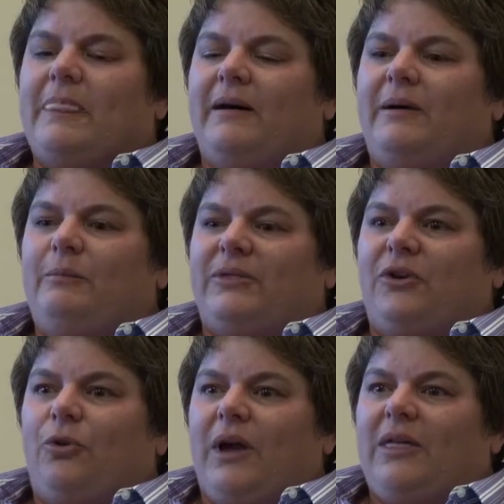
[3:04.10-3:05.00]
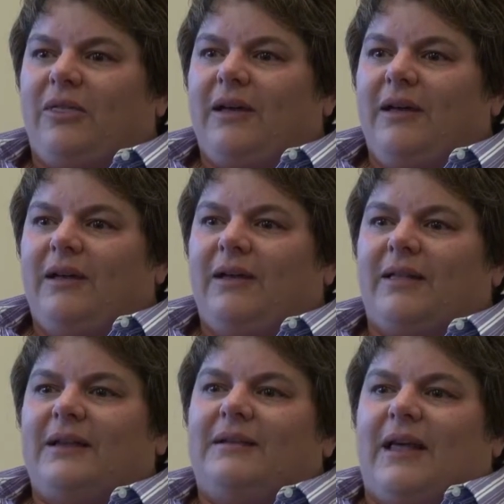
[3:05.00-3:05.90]
But the great thing,
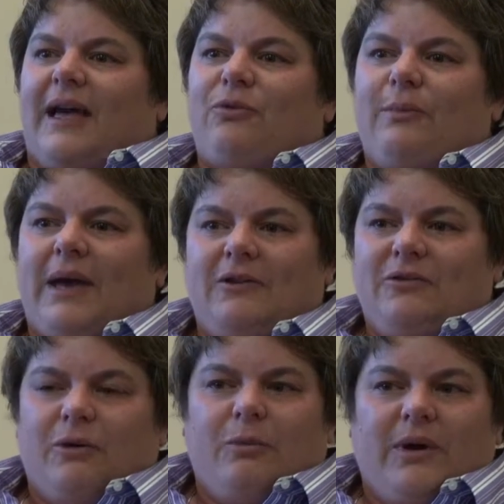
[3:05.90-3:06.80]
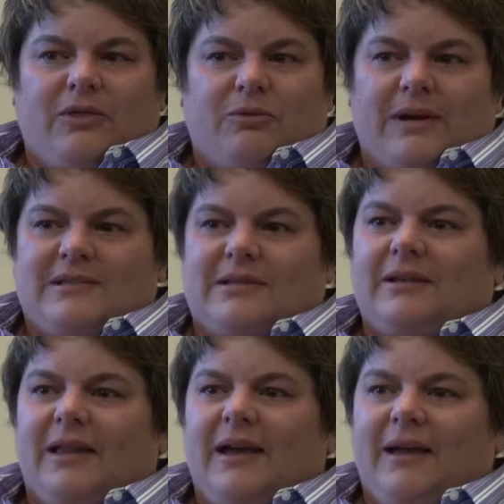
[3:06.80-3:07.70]
I didn't have a manual with my
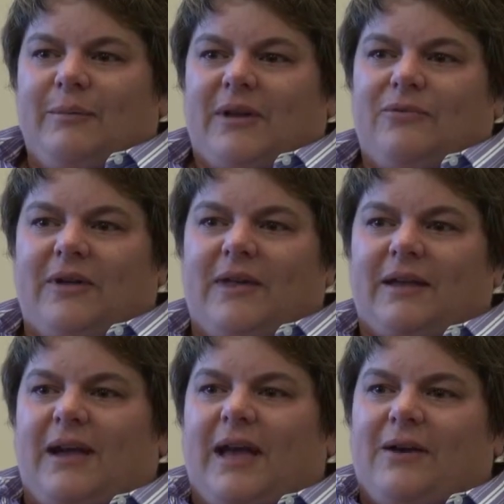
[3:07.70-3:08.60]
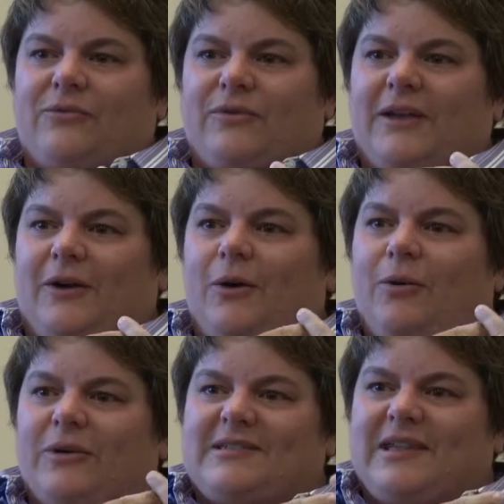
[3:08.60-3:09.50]
son Lane, but I feel like I have like a
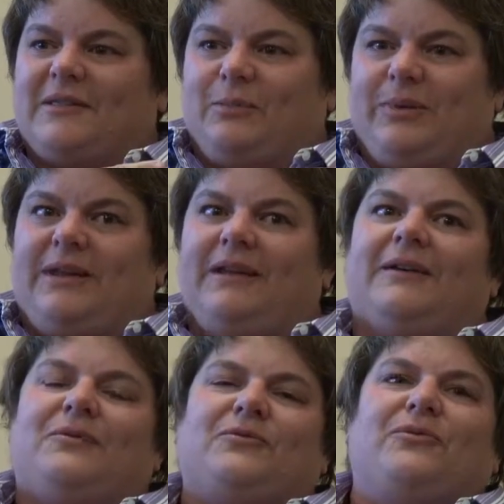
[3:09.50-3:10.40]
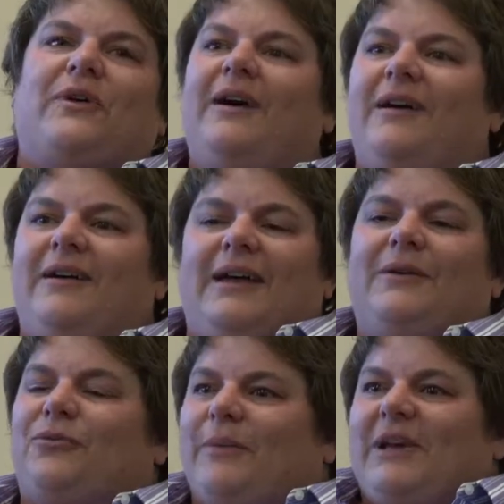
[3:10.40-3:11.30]
whole encyclopedia of
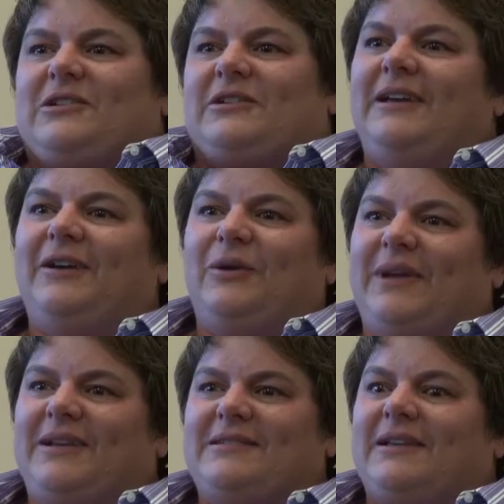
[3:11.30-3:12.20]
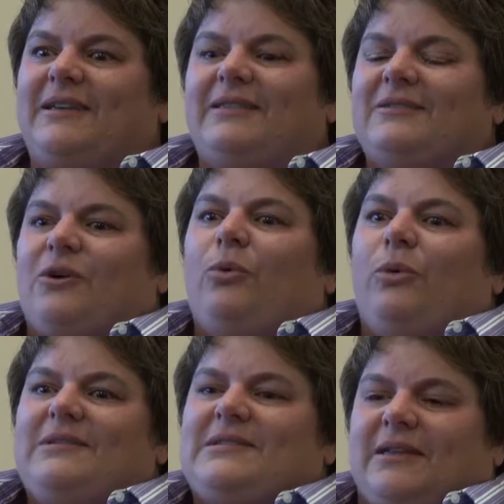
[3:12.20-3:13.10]
information here, because there's
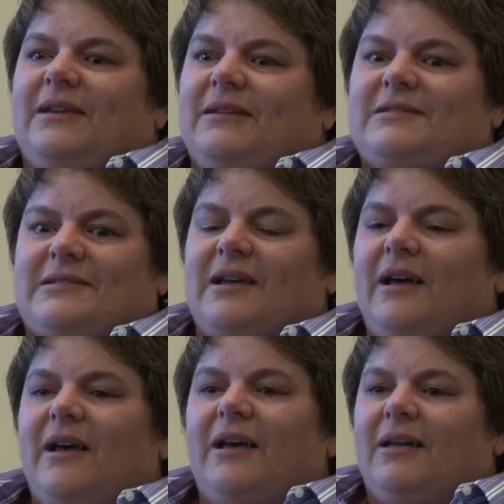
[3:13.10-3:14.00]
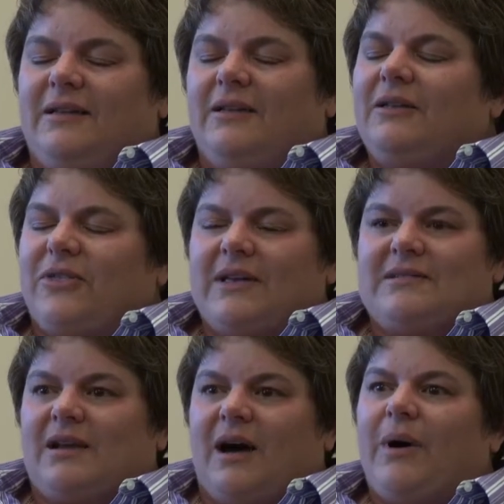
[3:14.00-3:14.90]
always things
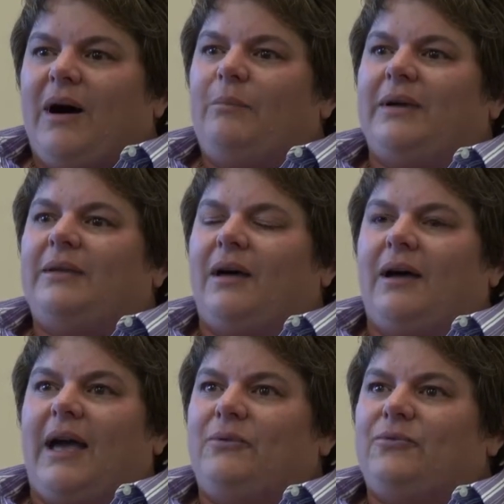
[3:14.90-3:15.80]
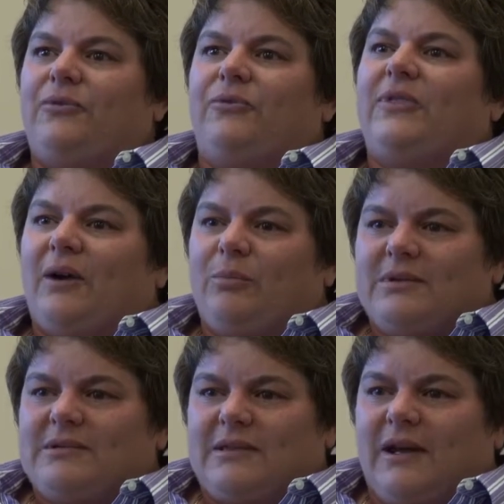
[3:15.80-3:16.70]
that come up, and I have
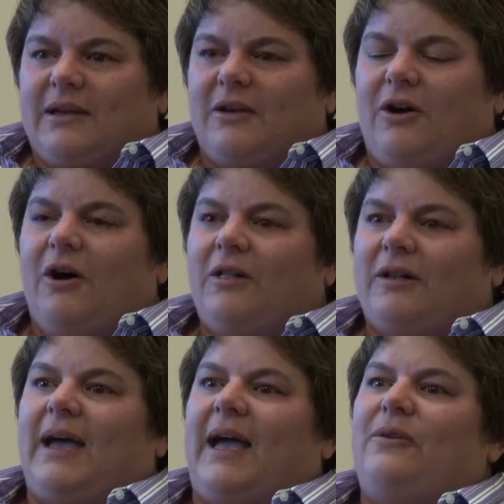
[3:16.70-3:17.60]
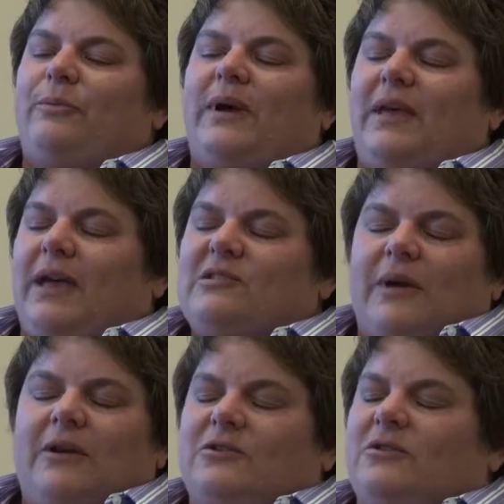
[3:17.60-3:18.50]
therapists that I can call on. I have my case
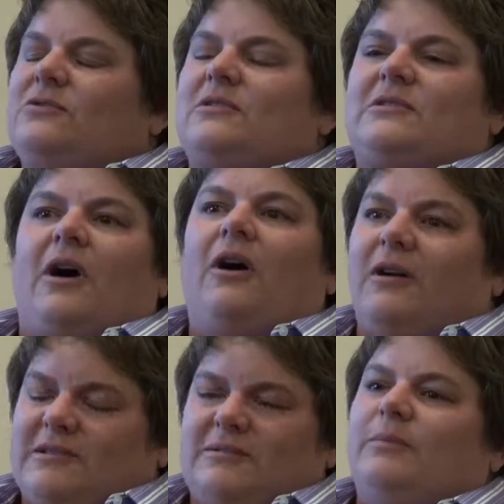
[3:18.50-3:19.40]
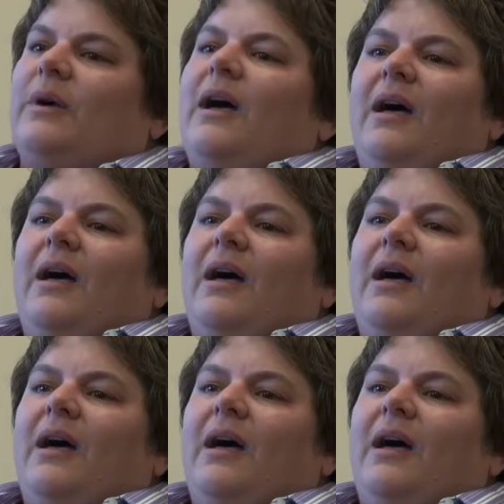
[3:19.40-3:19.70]
manager who's just awesome.